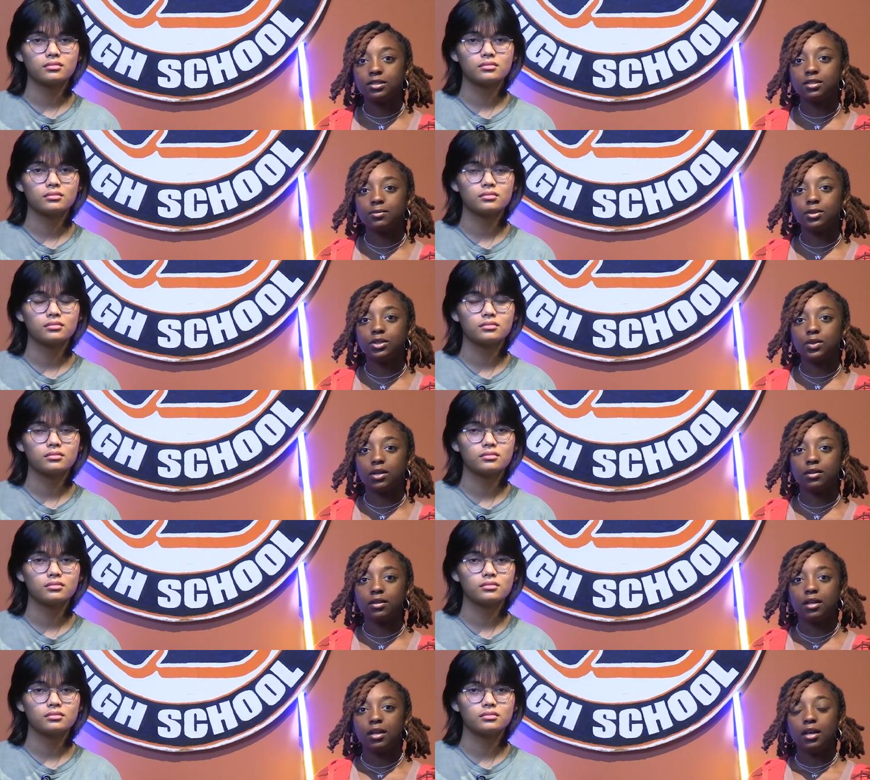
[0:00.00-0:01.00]
Speaker 1: December
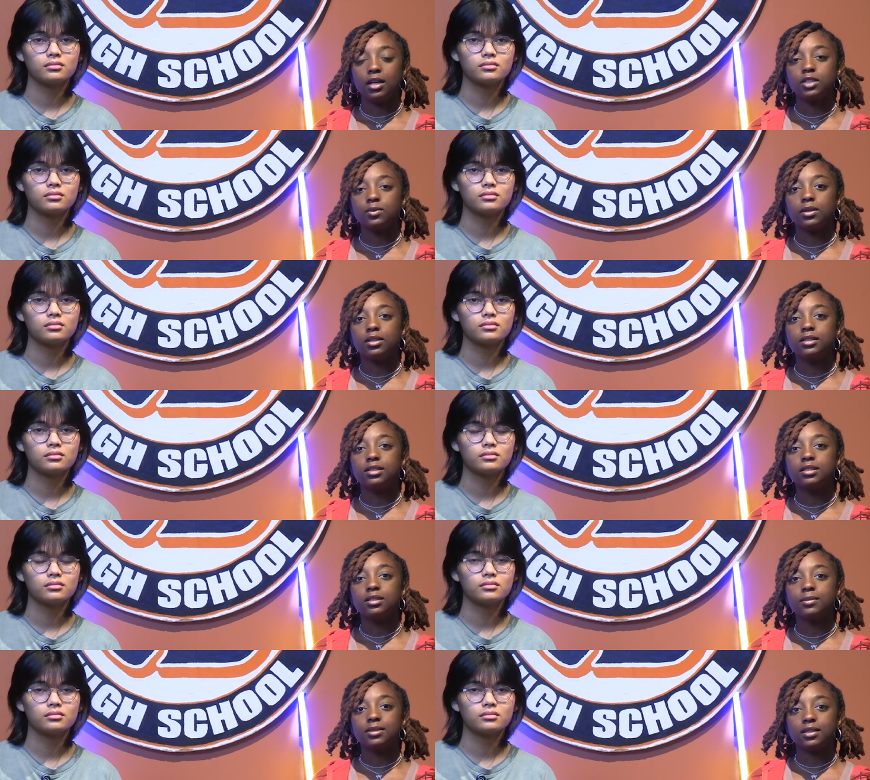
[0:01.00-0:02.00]
12th as well as
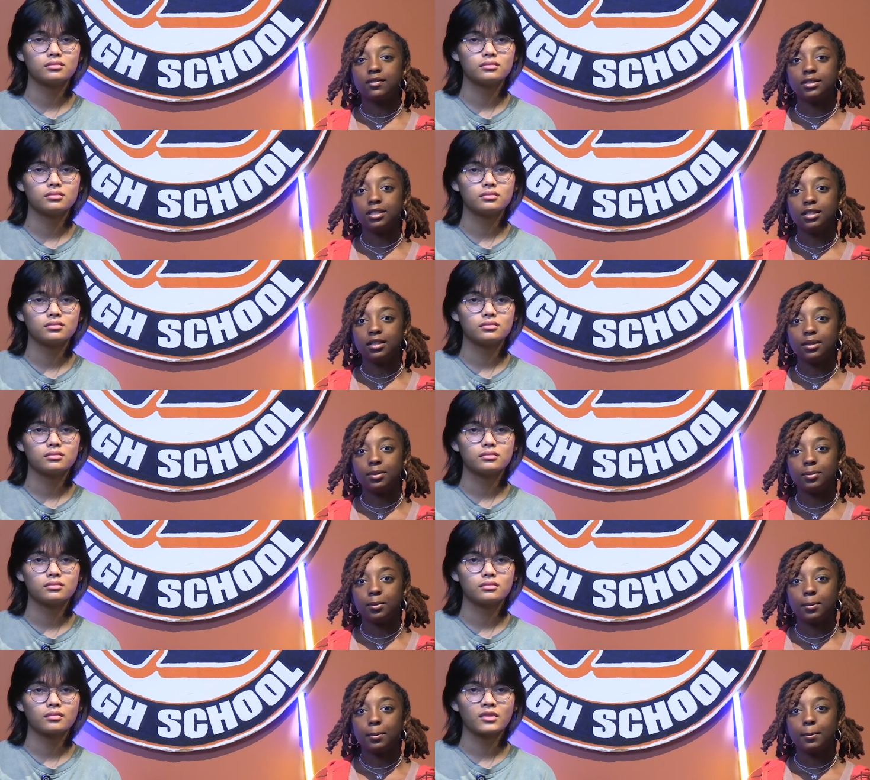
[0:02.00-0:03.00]
December 17th.
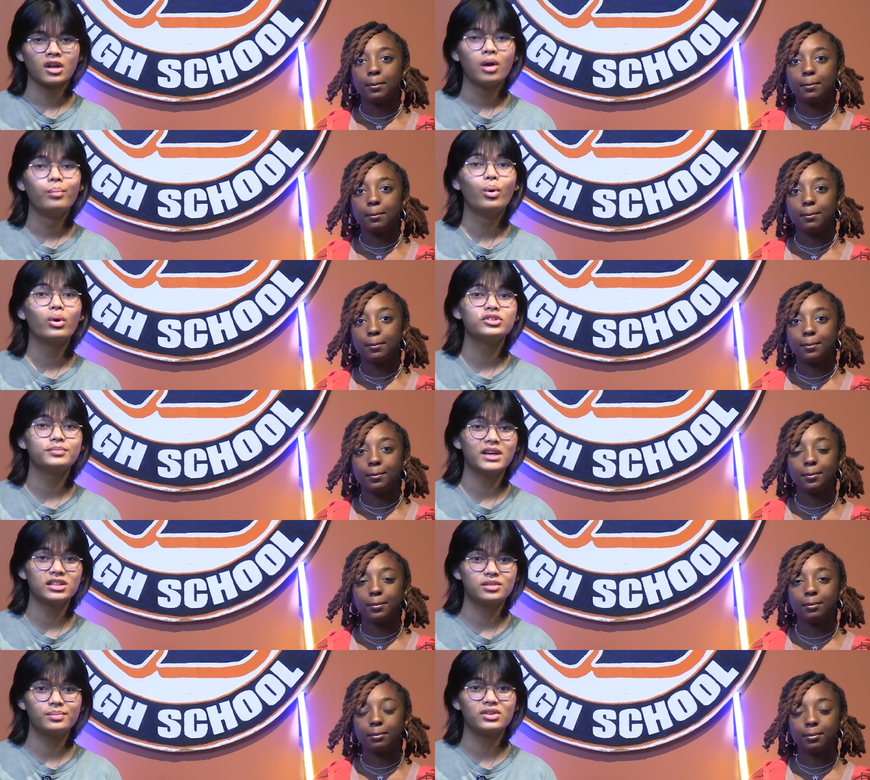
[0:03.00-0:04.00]
Speaker 2: Boys
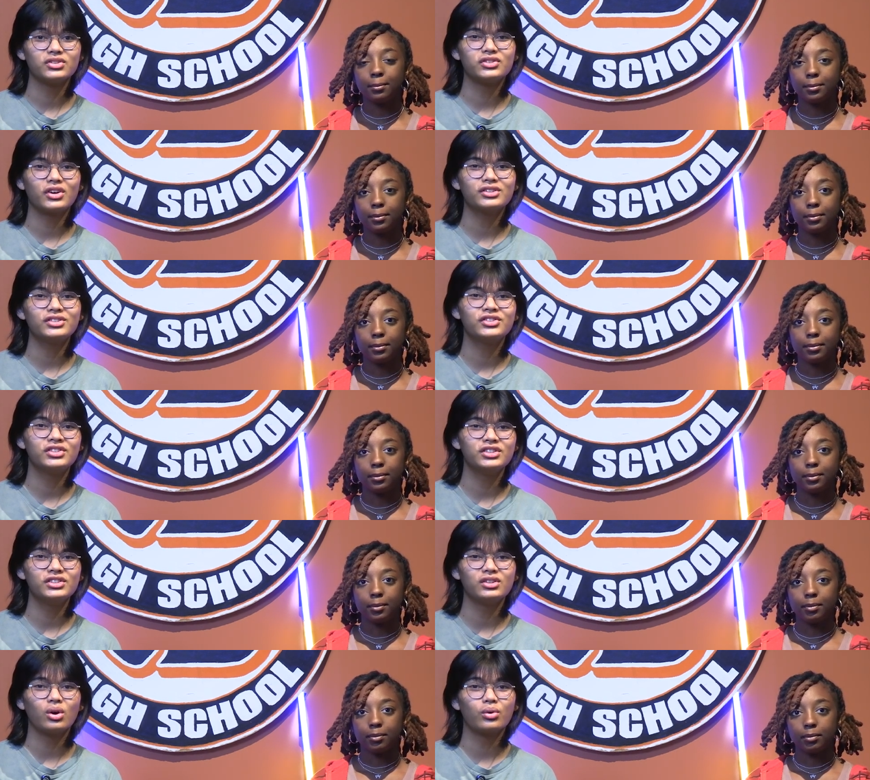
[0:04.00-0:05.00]
basketball starts the
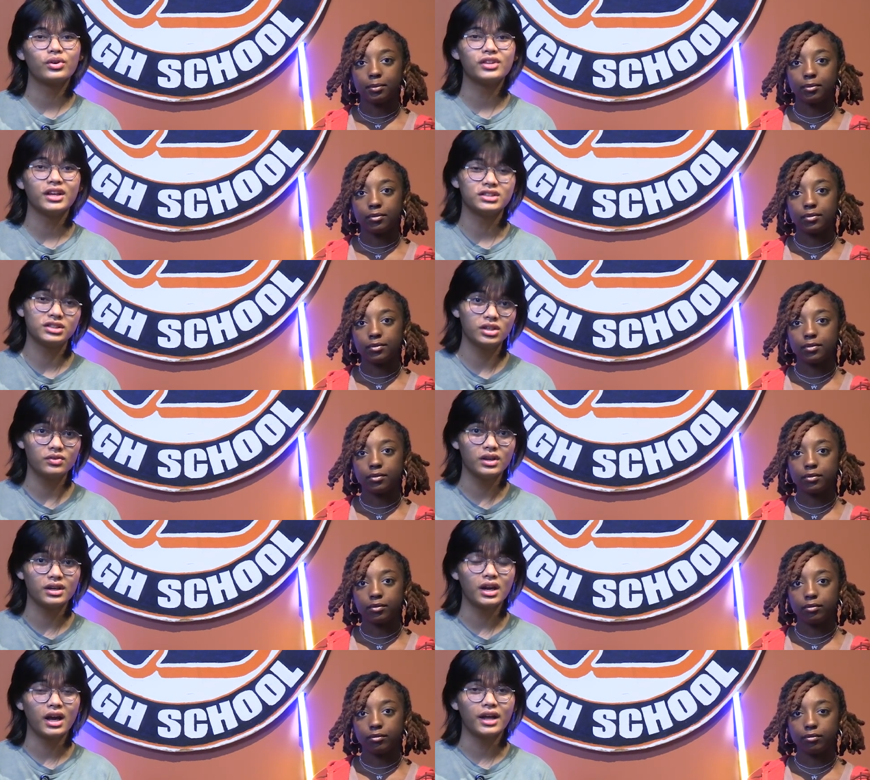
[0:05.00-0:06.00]
season over
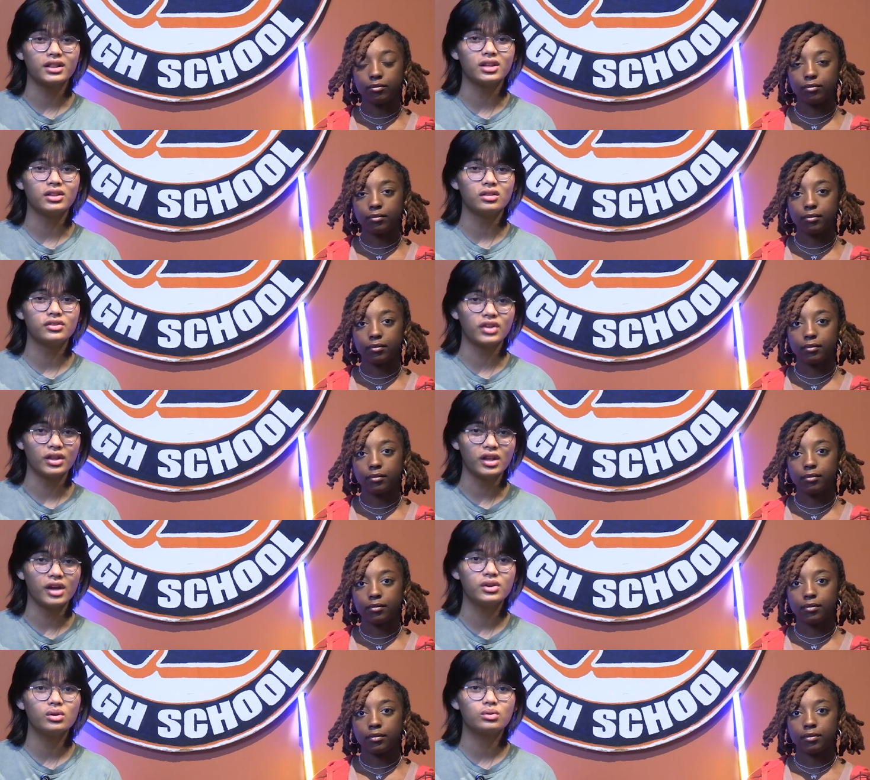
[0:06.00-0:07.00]
Thanksgiving at the
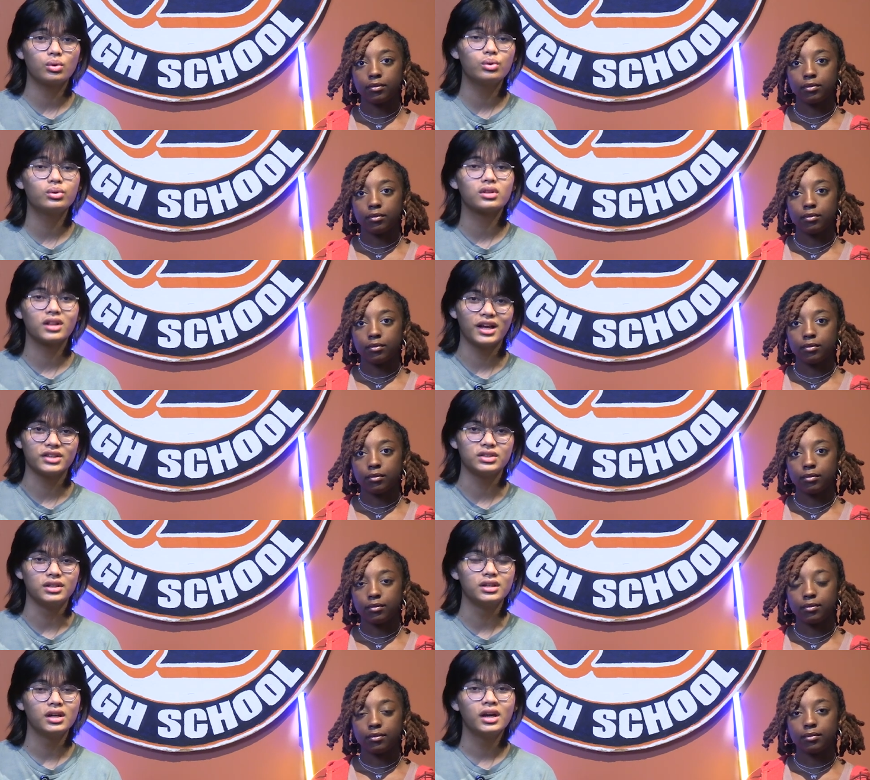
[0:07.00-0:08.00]
Centennial Cougar
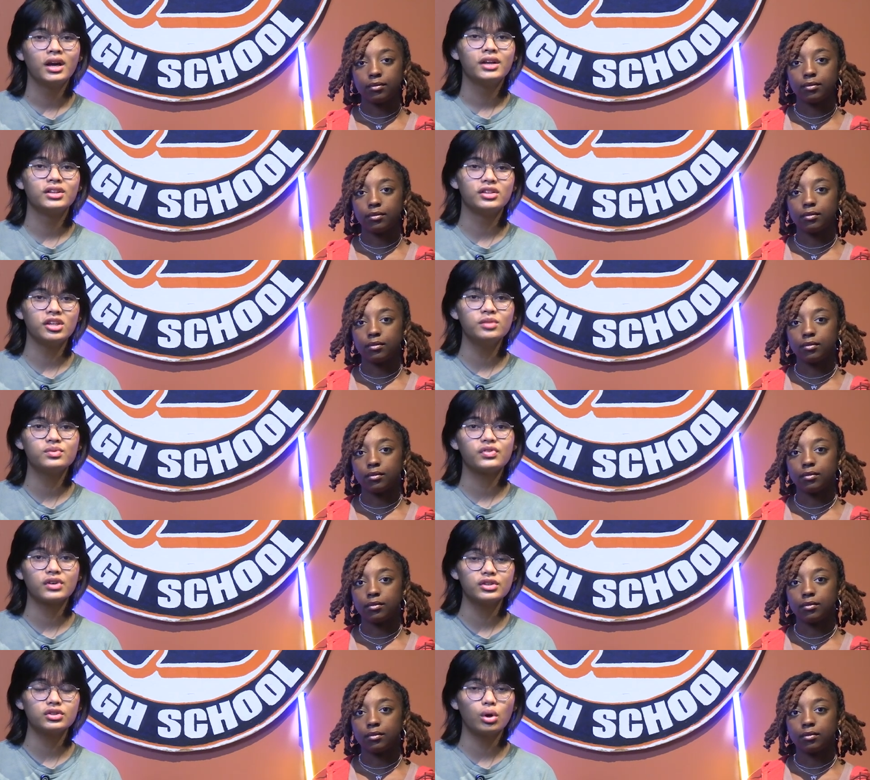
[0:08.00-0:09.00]
Classic. The team's
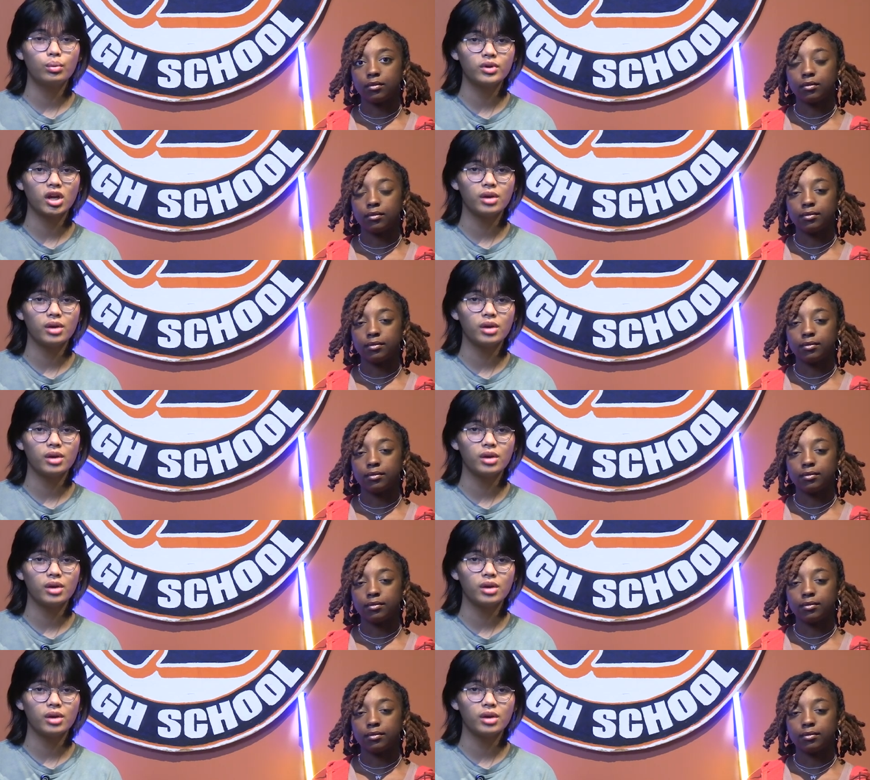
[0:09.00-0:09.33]
first home